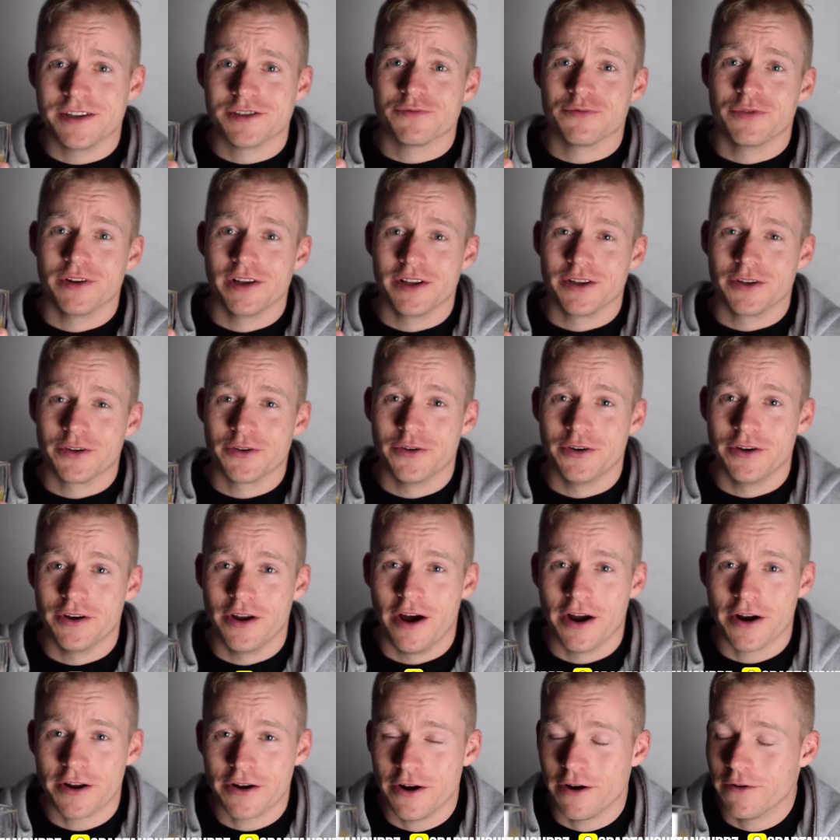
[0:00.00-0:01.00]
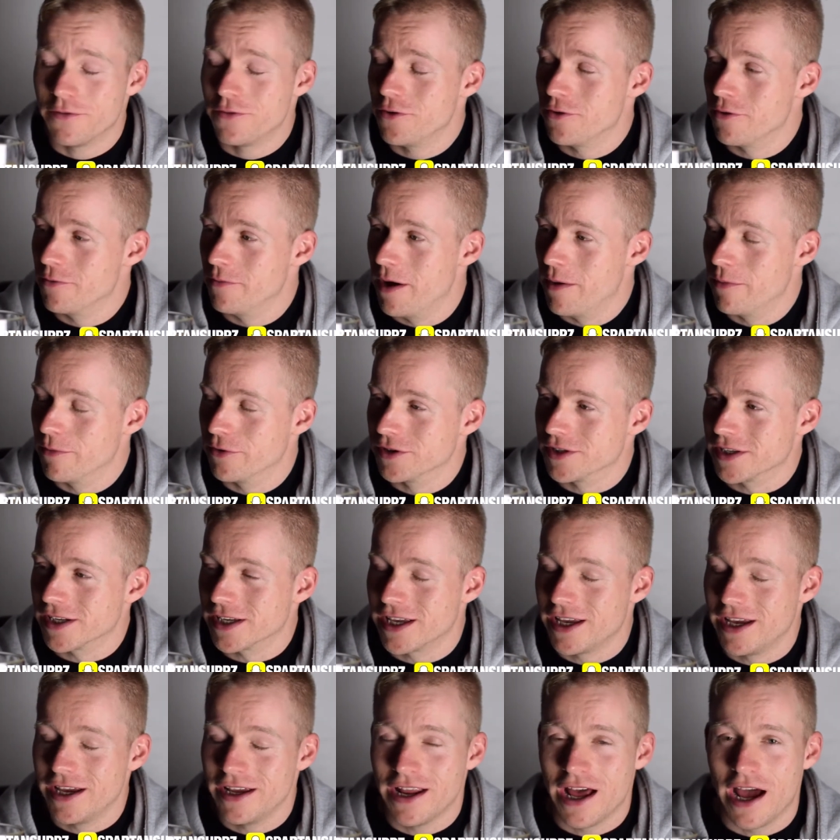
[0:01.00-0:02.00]
is really good. I don't know if you remember as a
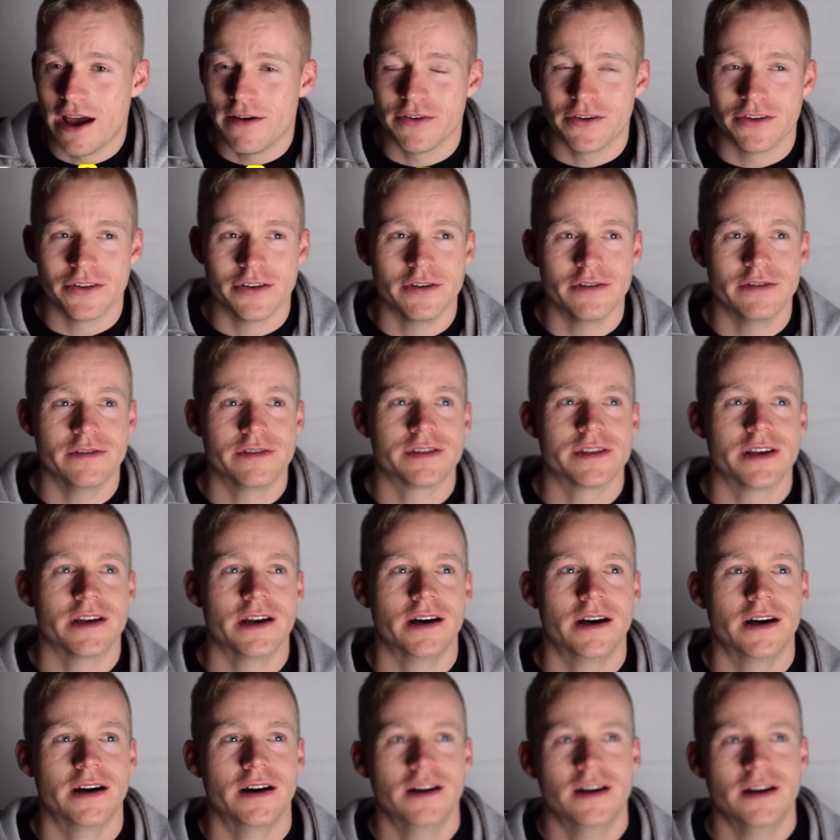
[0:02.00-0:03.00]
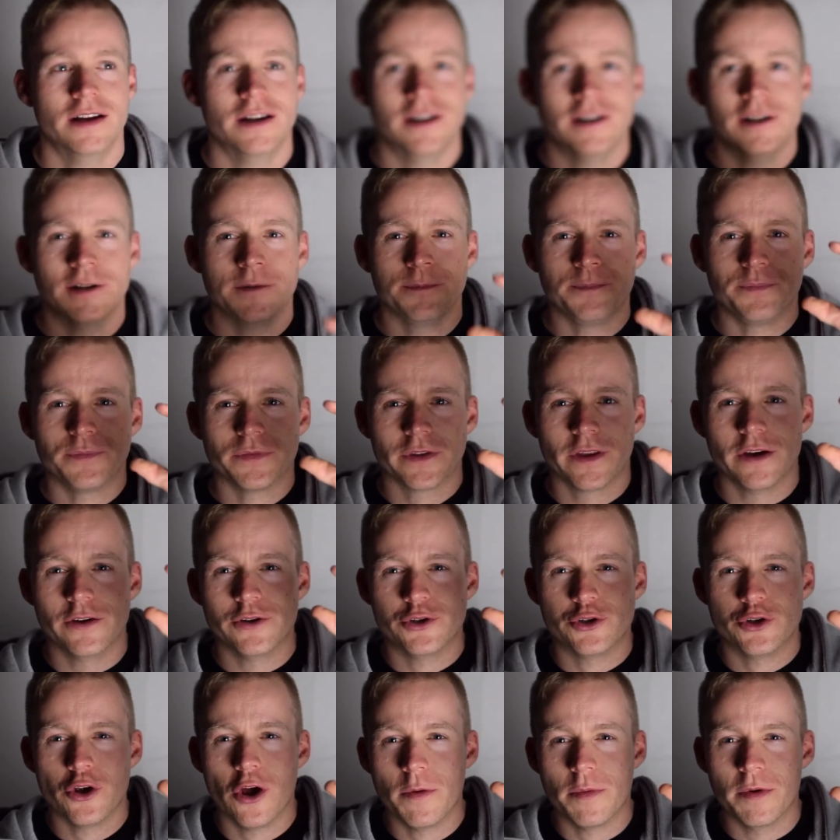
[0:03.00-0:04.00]
kid having those
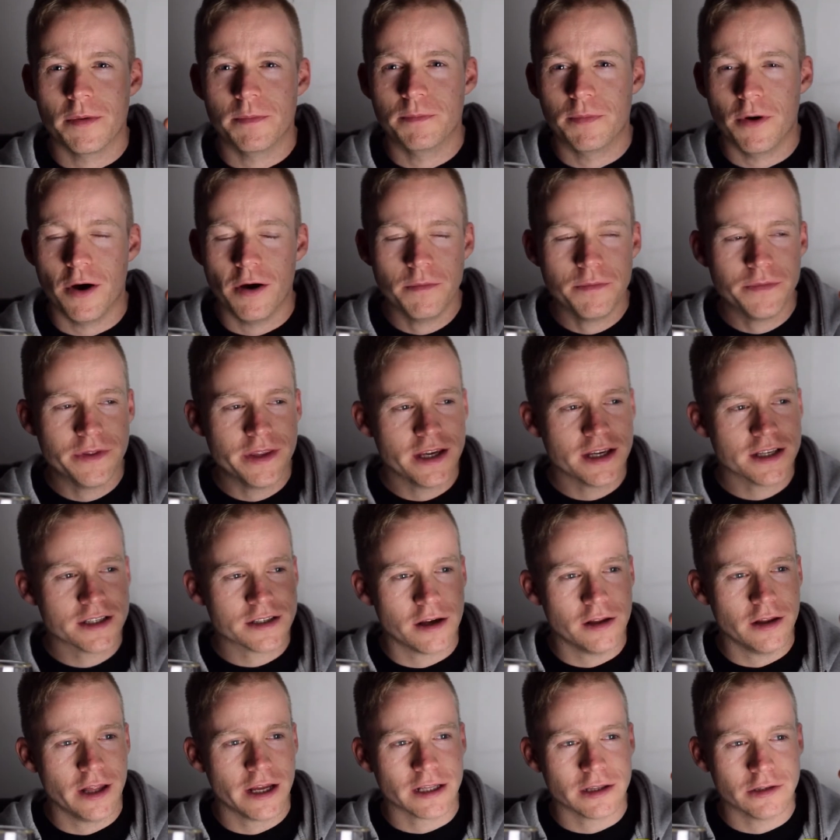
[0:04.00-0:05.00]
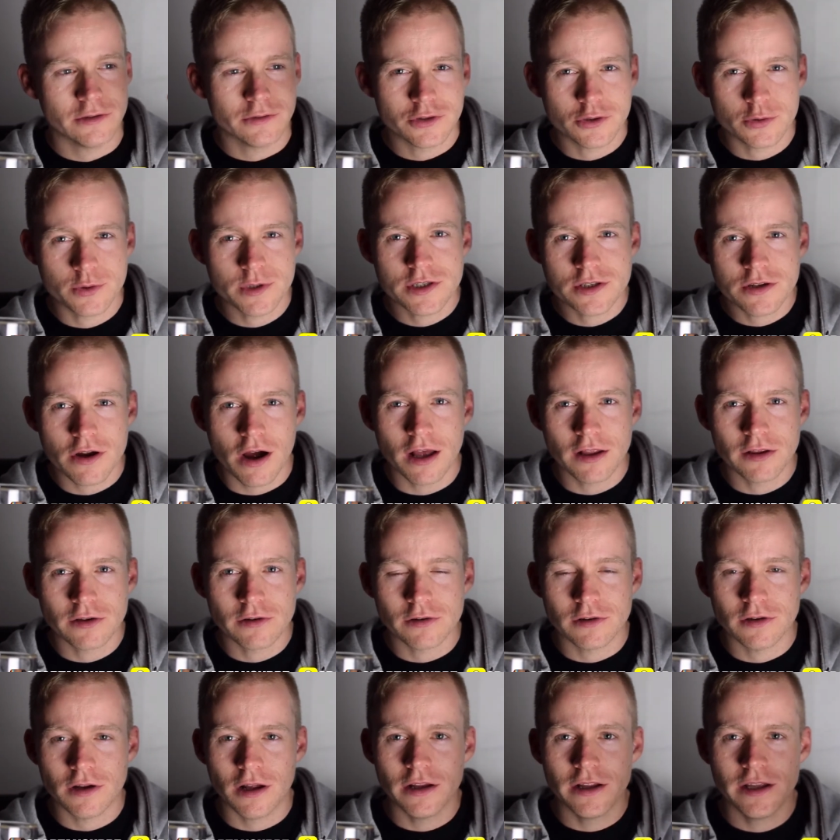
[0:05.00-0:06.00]
sherbet bomb things. I like a little twist tie,
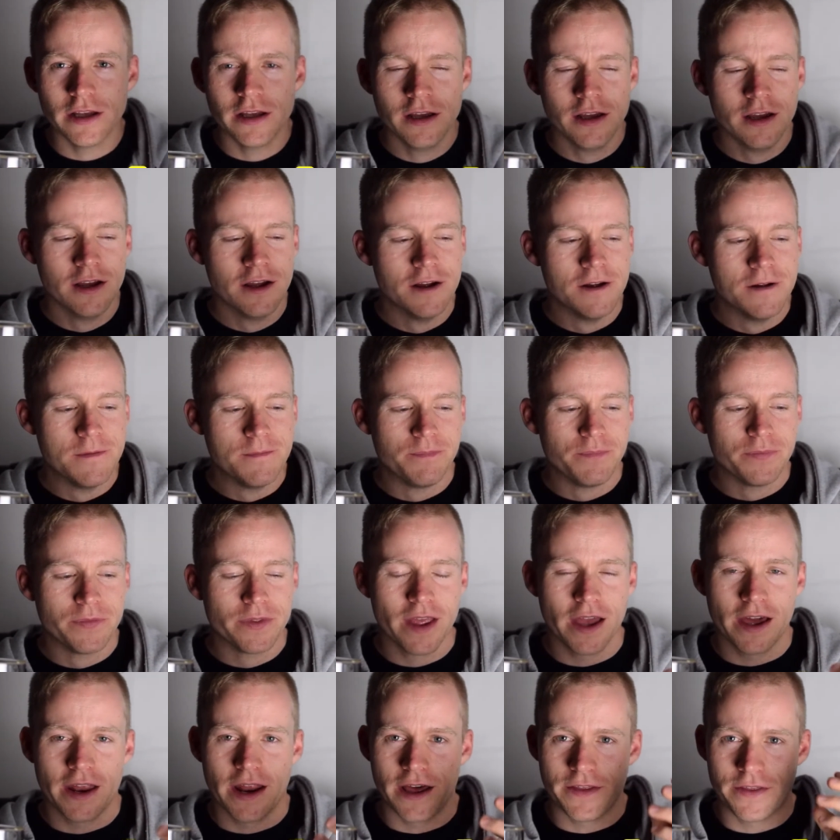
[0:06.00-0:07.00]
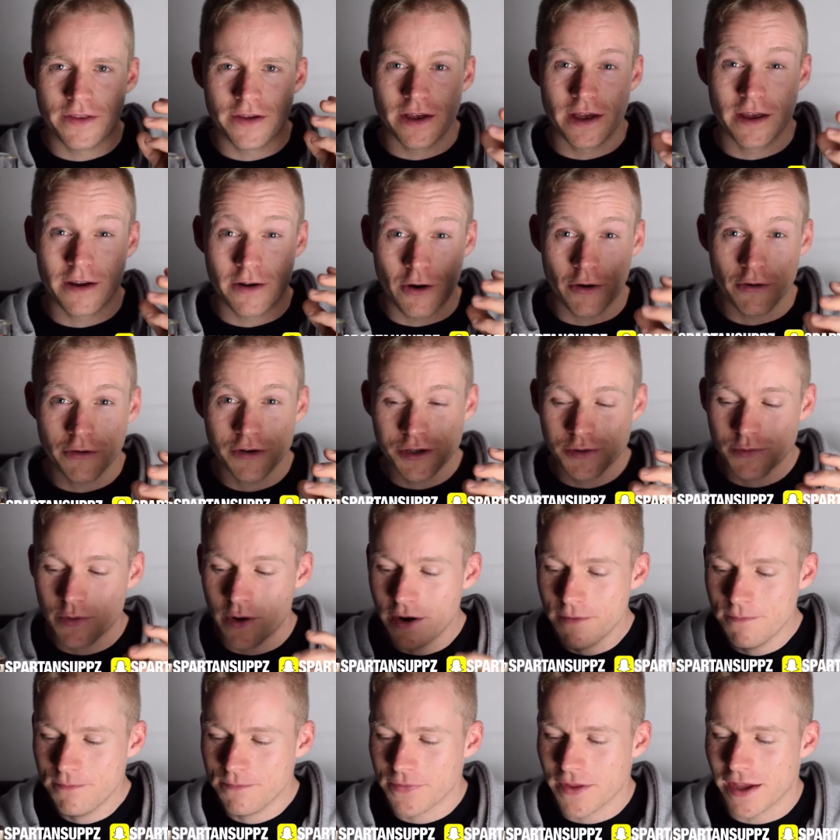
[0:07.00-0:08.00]
little lolly, and I had that orange
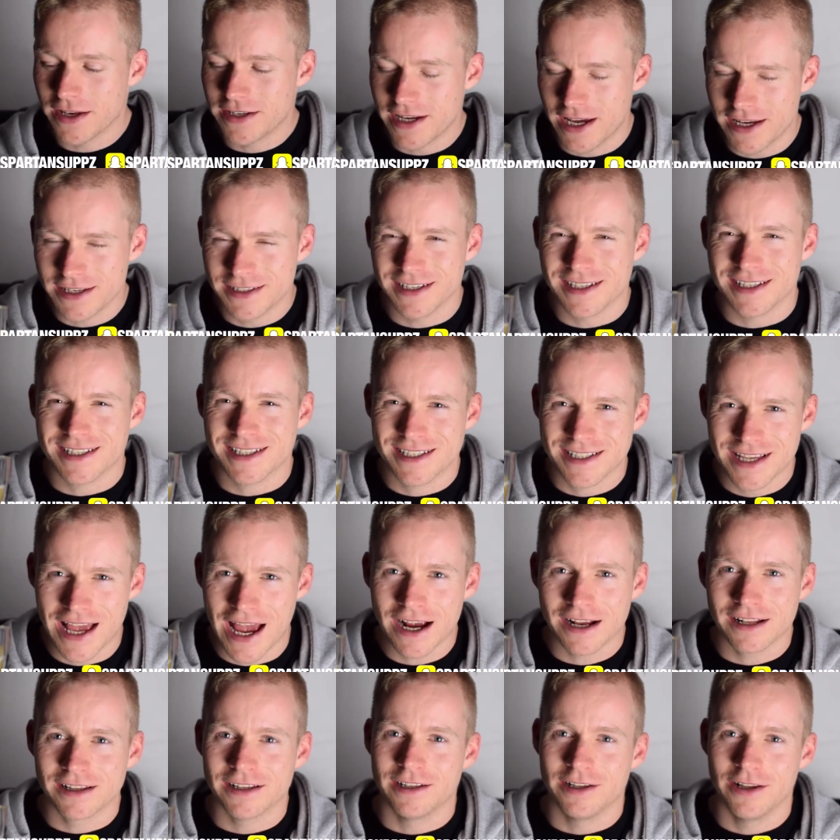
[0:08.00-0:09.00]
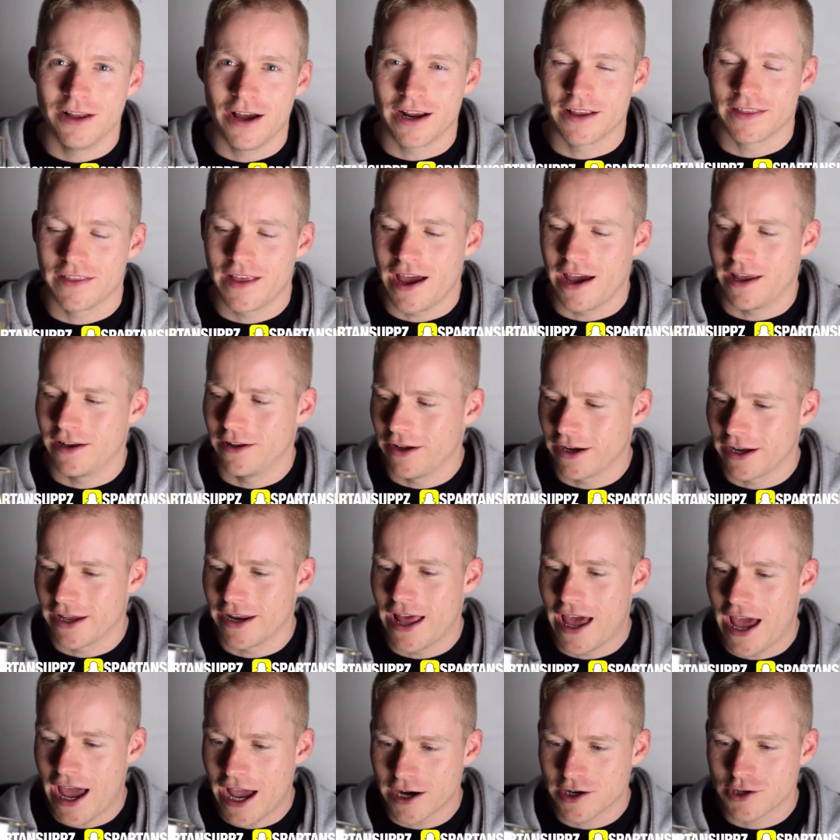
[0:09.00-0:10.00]
one. It tastes exactly like that, like
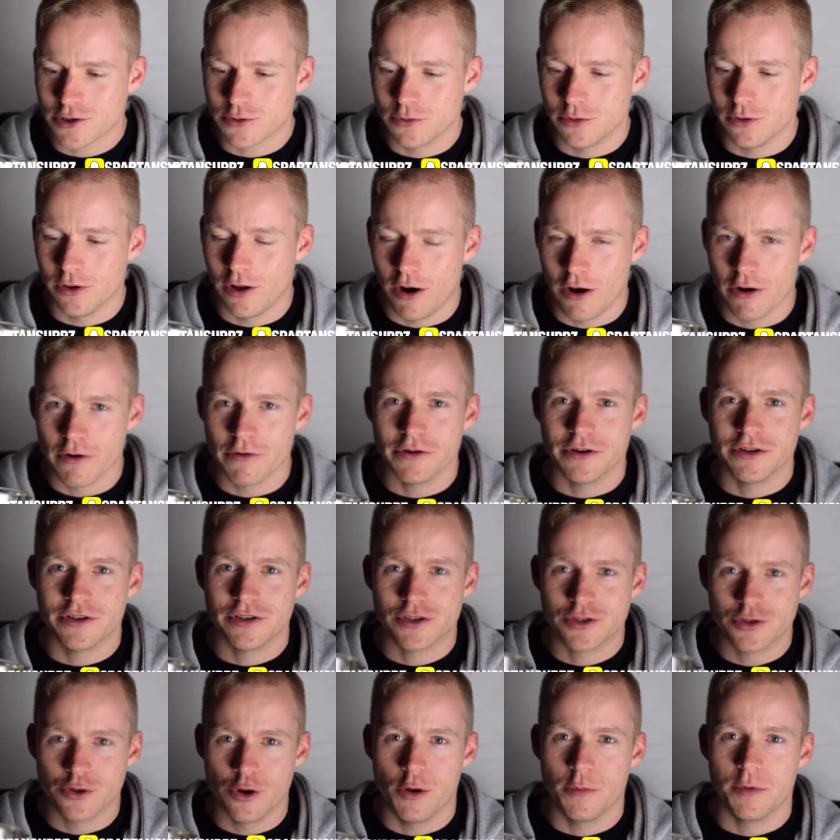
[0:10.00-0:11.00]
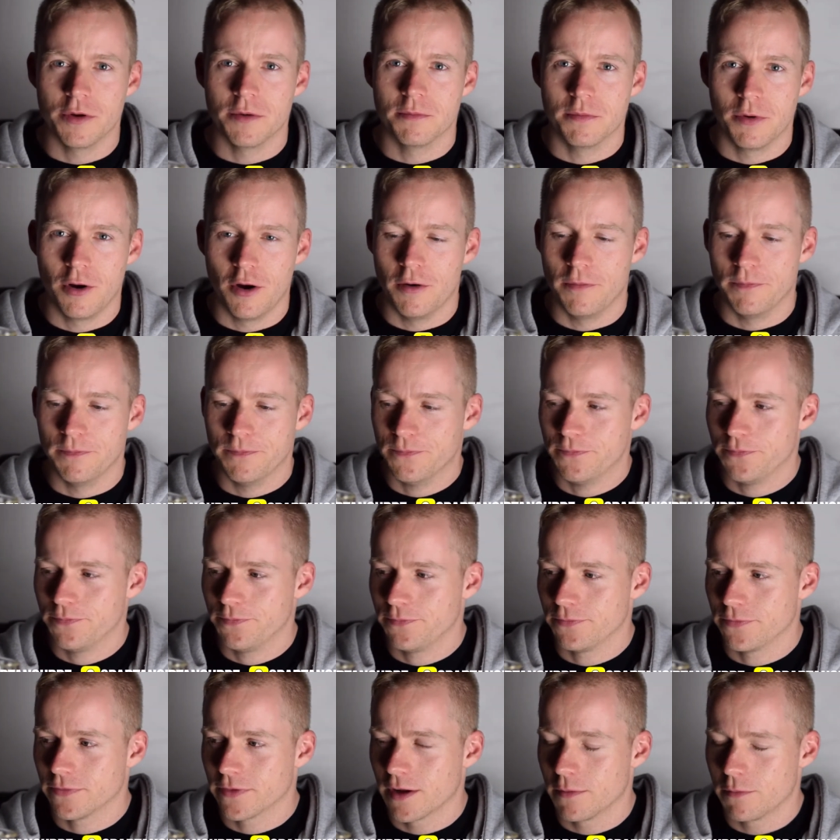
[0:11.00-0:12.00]
an actual orange sherbet bomb.
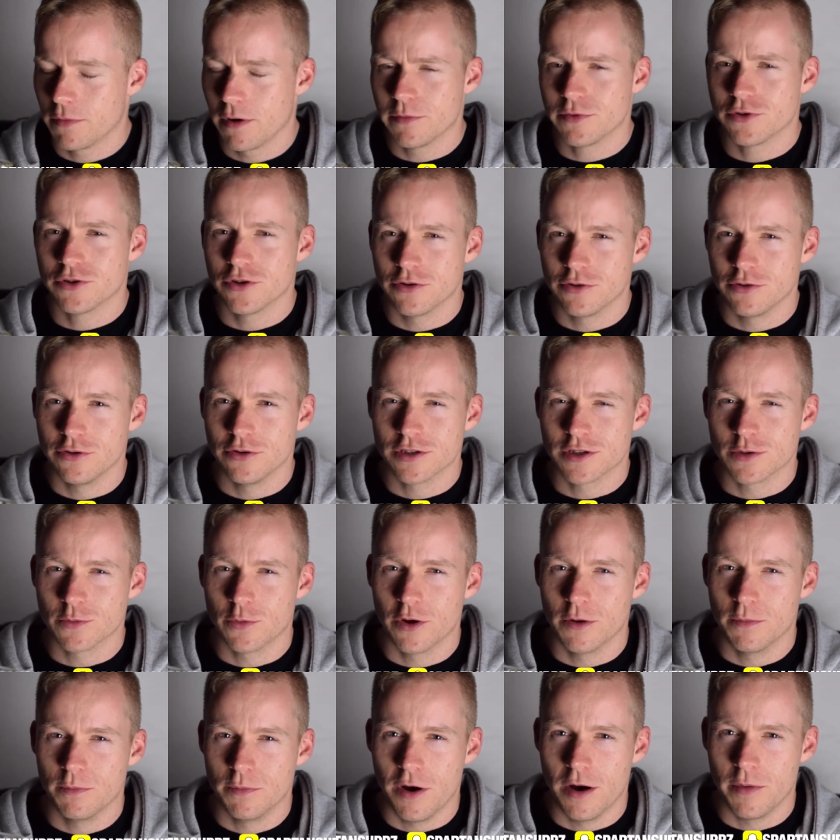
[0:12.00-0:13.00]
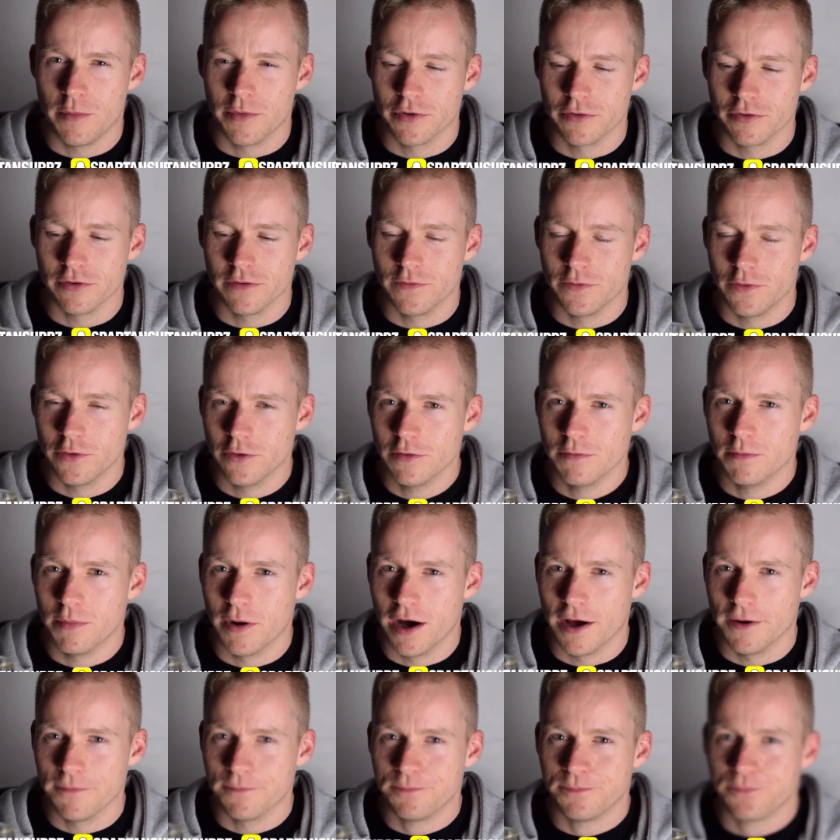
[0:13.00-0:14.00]
Probably shouldn't use the word bomb in a review,
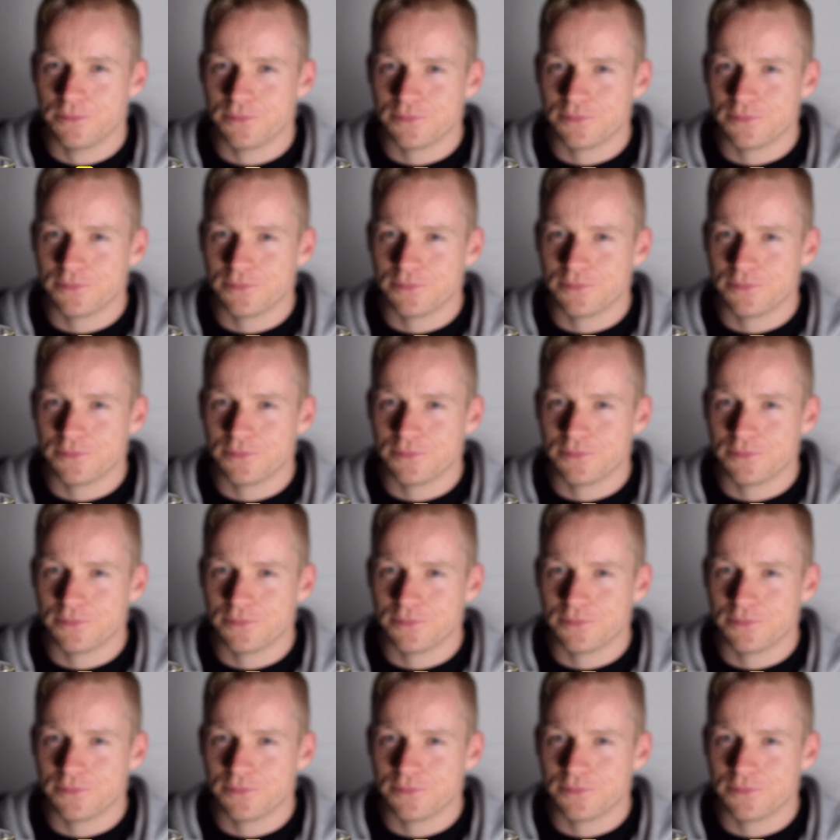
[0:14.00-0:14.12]
but